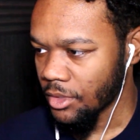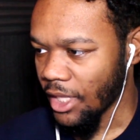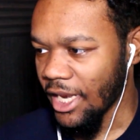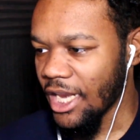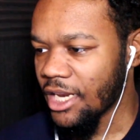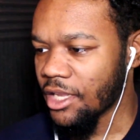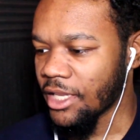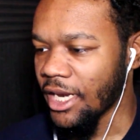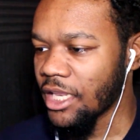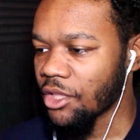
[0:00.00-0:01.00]
They needed the,
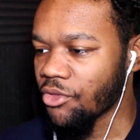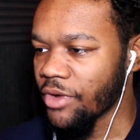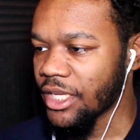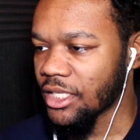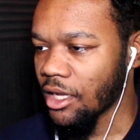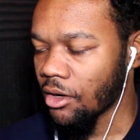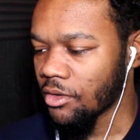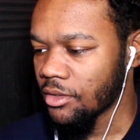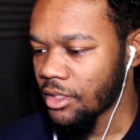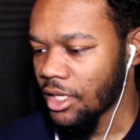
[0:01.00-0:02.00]
they need the threes
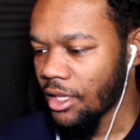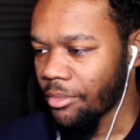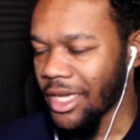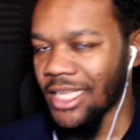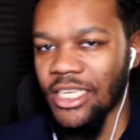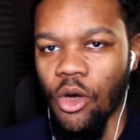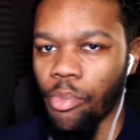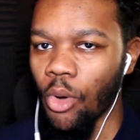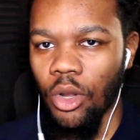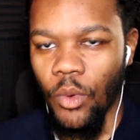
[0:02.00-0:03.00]
though, because he's gonna
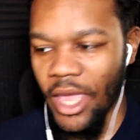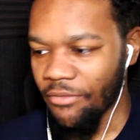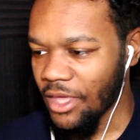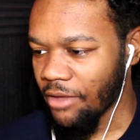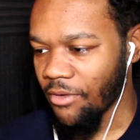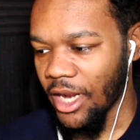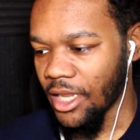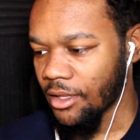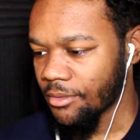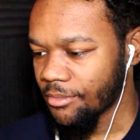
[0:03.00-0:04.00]
pull away if he keep
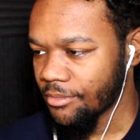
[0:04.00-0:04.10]
raining.